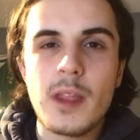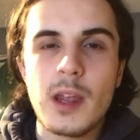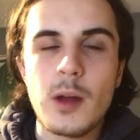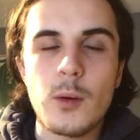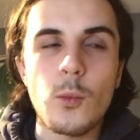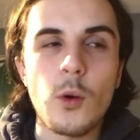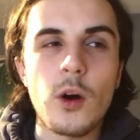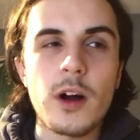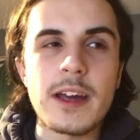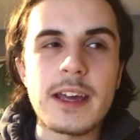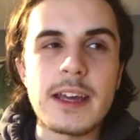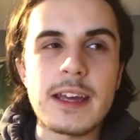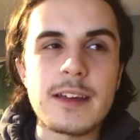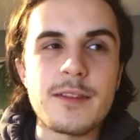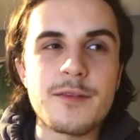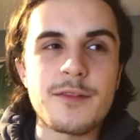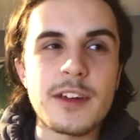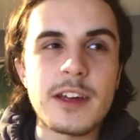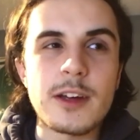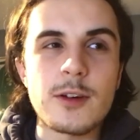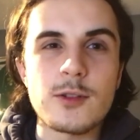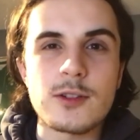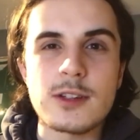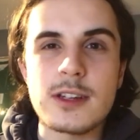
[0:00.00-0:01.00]
what he
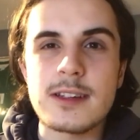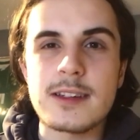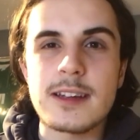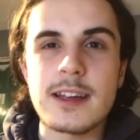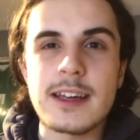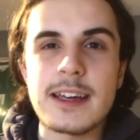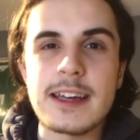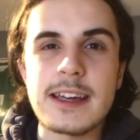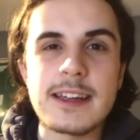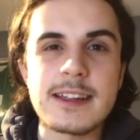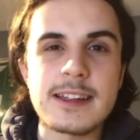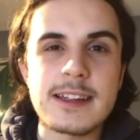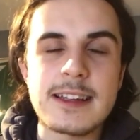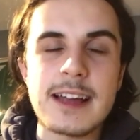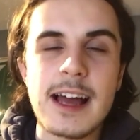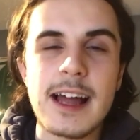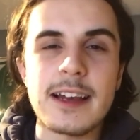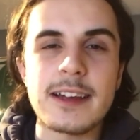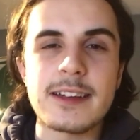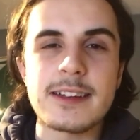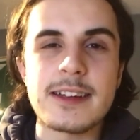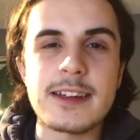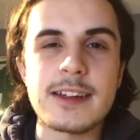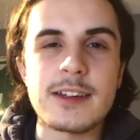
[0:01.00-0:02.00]
feels is that he is a
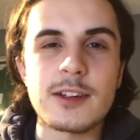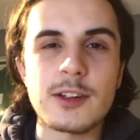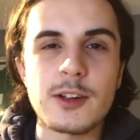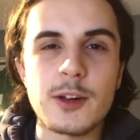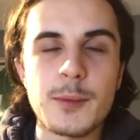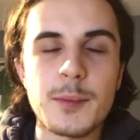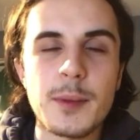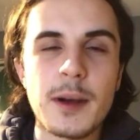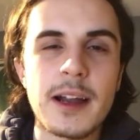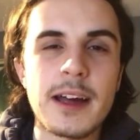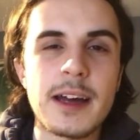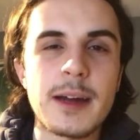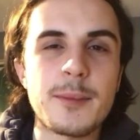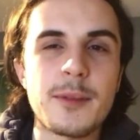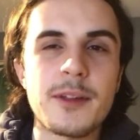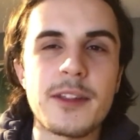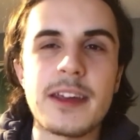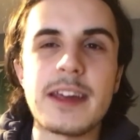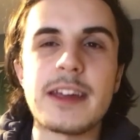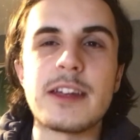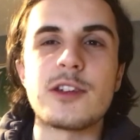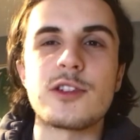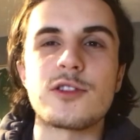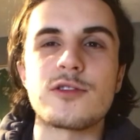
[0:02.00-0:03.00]
talented and good player, but
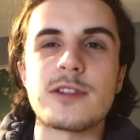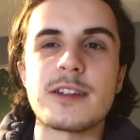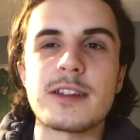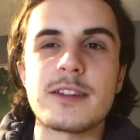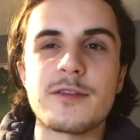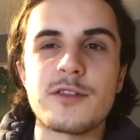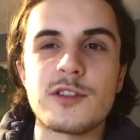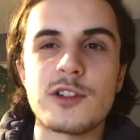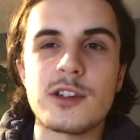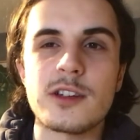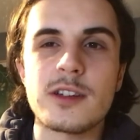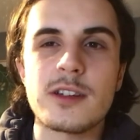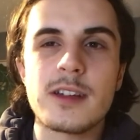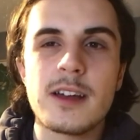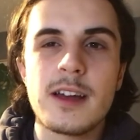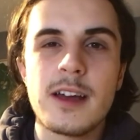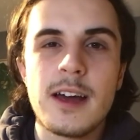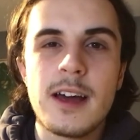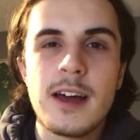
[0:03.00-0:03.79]
the injuries have just